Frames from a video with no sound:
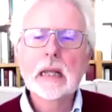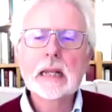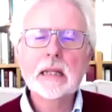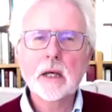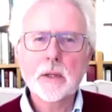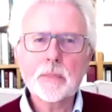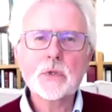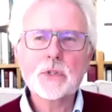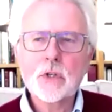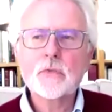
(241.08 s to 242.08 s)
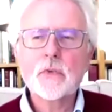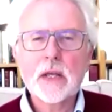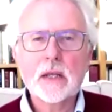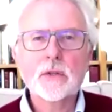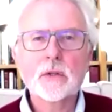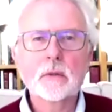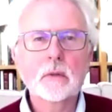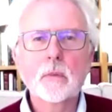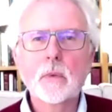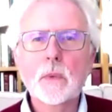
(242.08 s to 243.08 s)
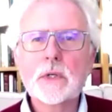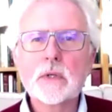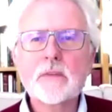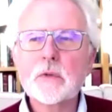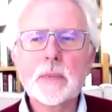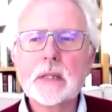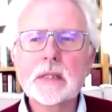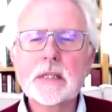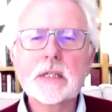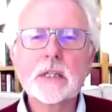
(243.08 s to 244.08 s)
in the utmost good faith. We don't have to build into